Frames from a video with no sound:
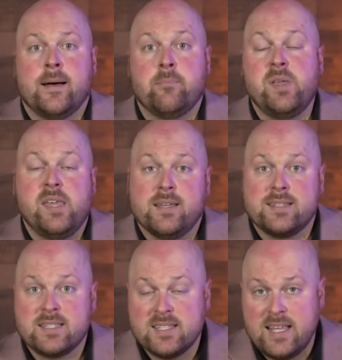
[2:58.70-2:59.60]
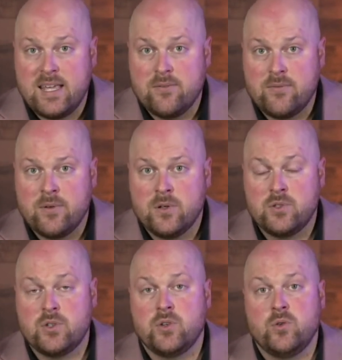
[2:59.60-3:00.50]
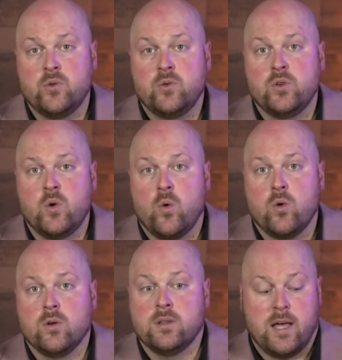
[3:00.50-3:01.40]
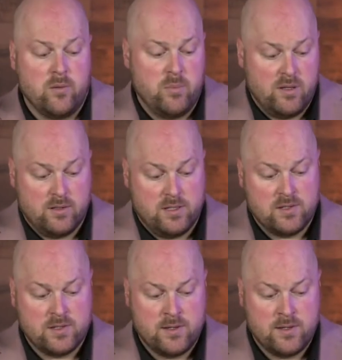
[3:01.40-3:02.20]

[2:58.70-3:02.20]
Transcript: being a slave to your liabilities.